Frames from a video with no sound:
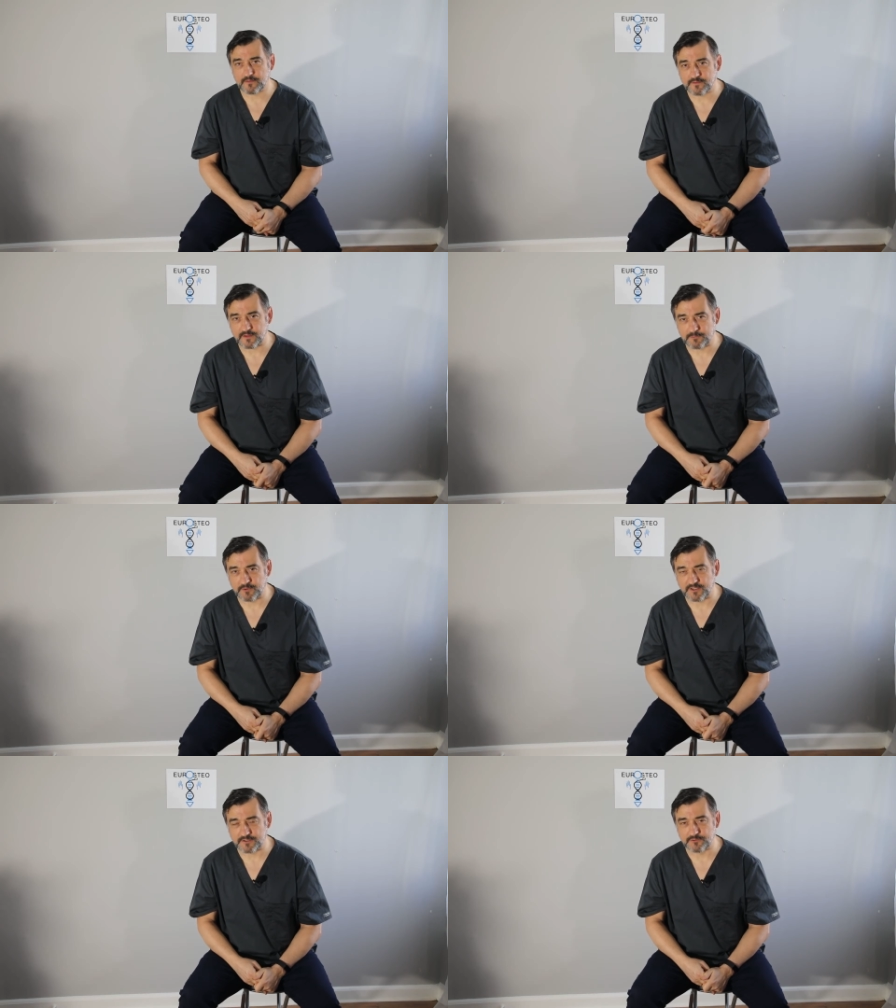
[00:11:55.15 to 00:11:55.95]
Then
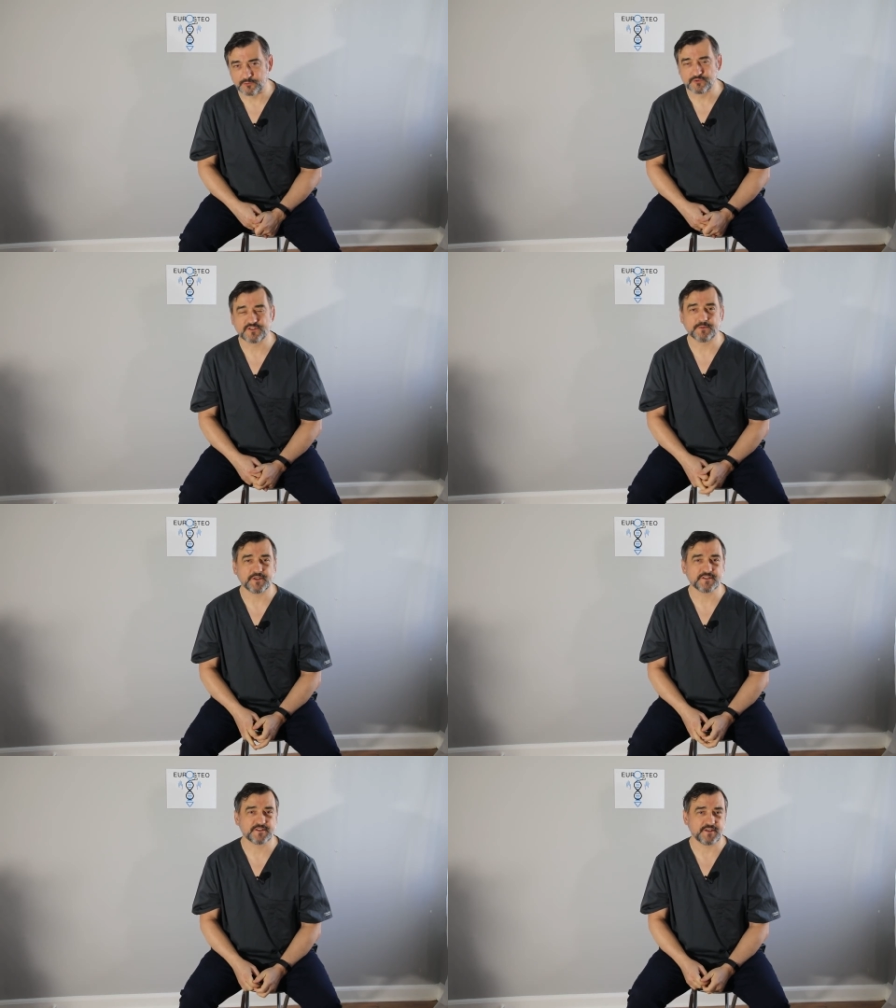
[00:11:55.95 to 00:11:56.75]
we can do some
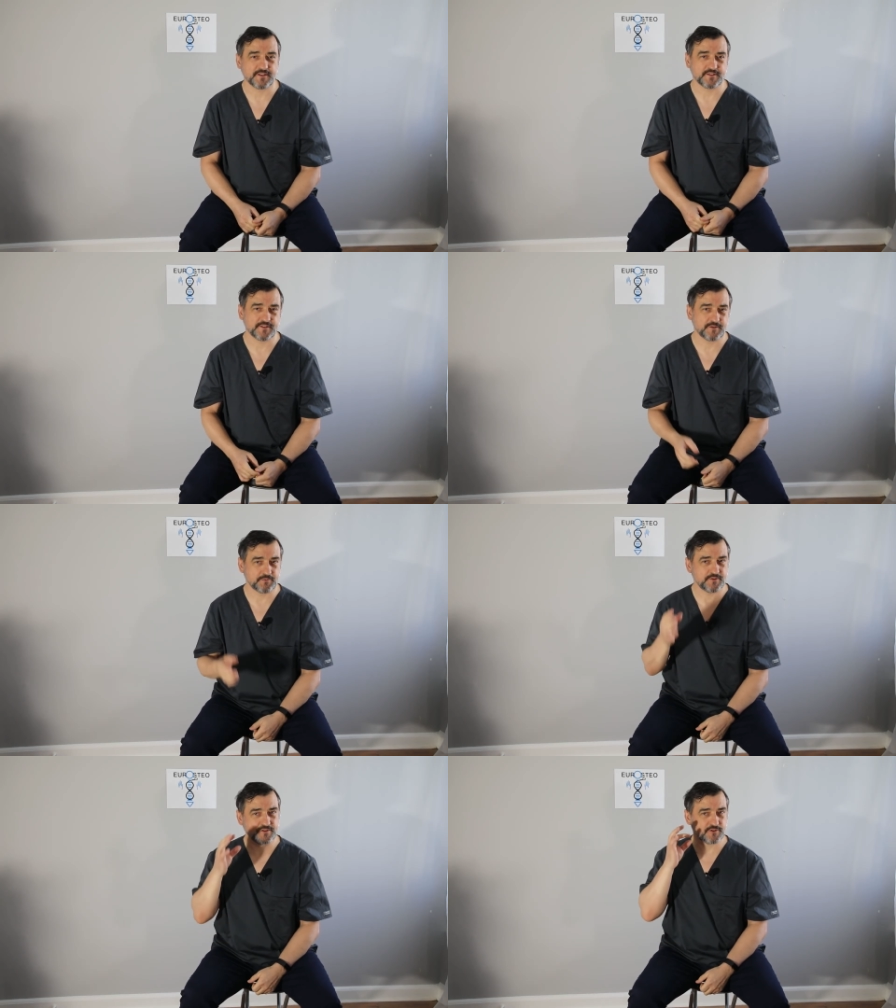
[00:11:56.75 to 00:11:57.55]
exercises
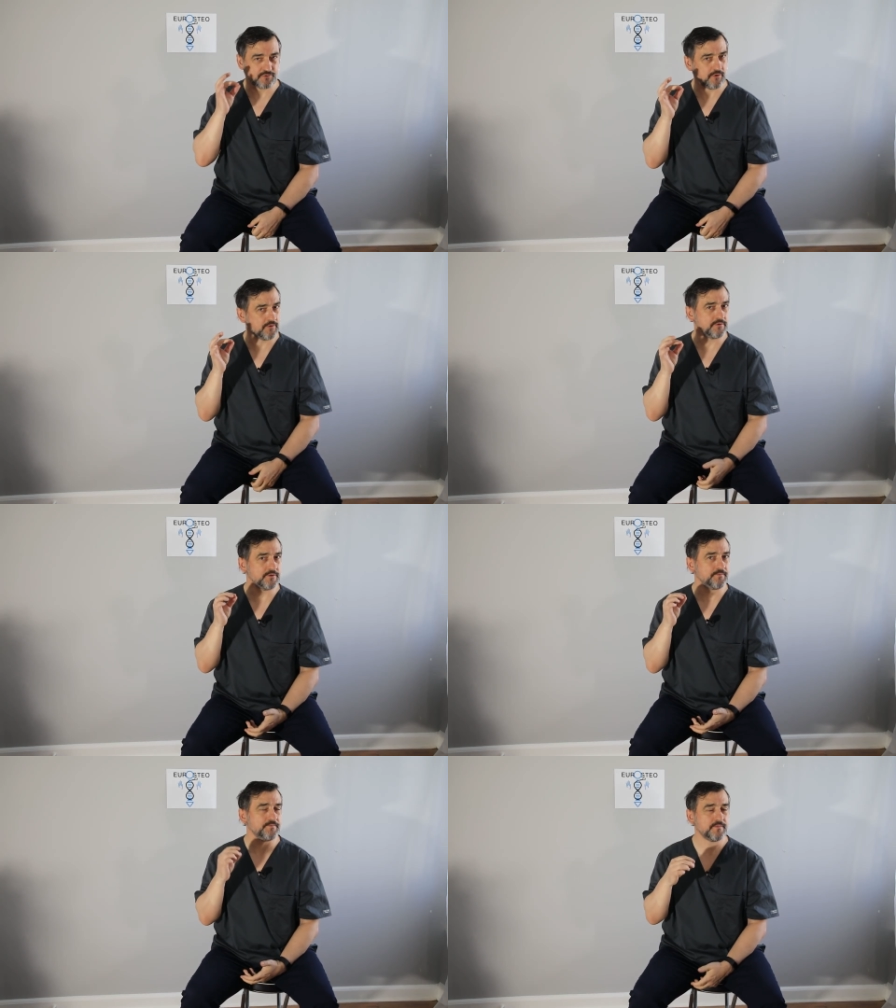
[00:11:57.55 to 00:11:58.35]
with
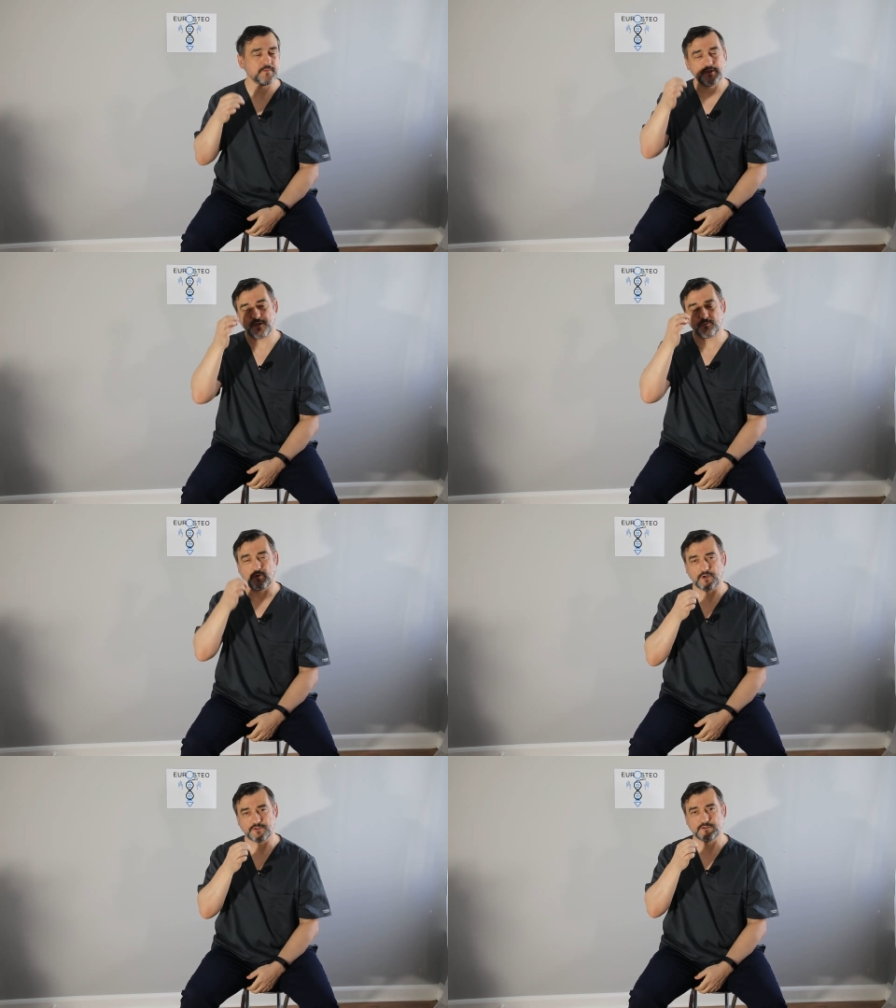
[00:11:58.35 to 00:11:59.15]
straws in
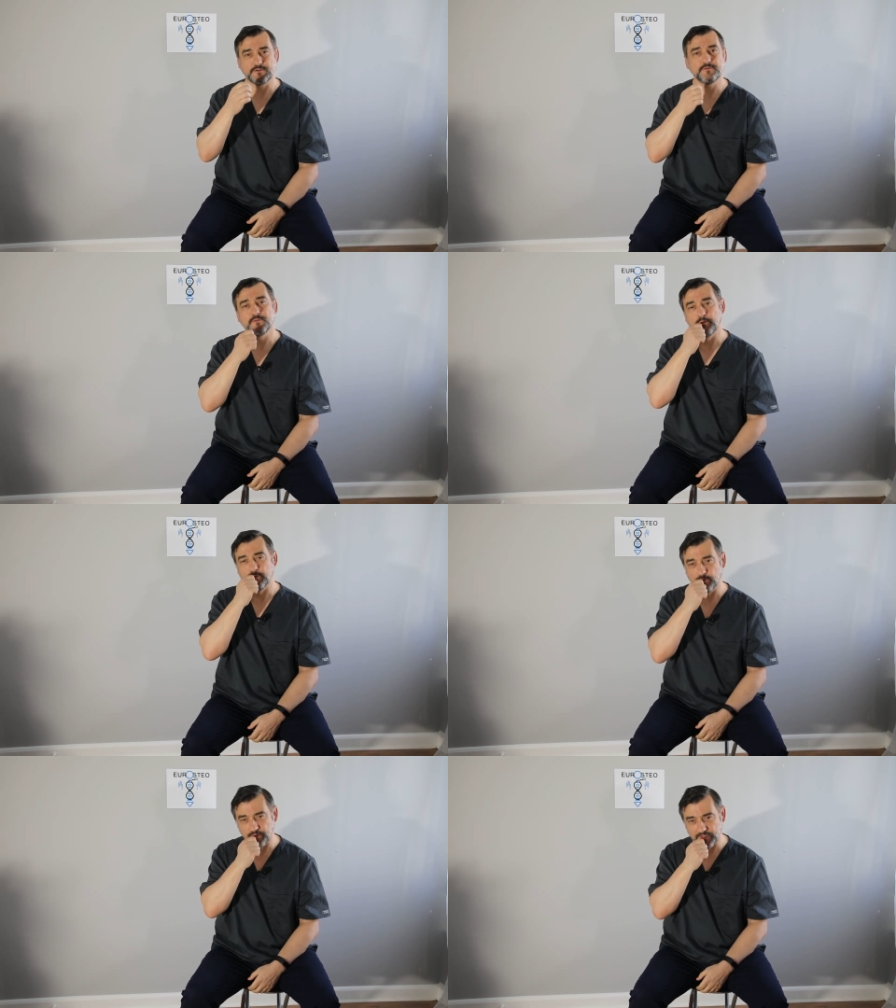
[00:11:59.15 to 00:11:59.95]
water,
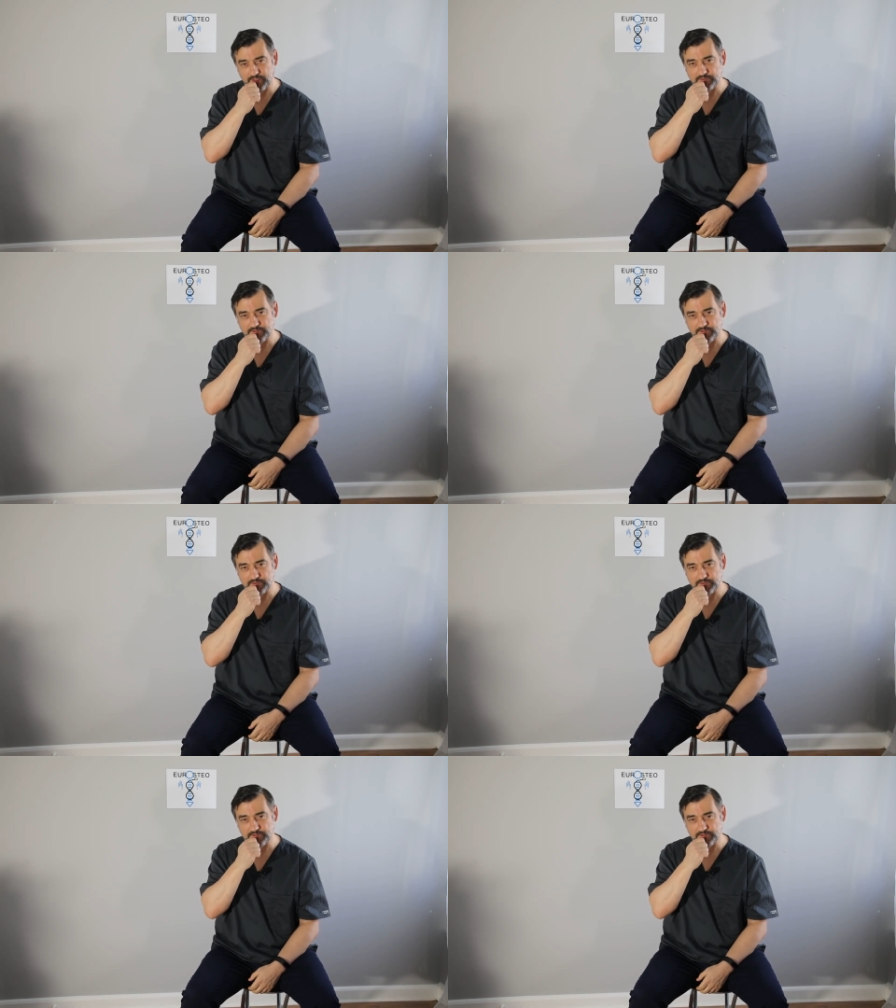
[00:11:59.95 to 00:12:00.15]
blowing in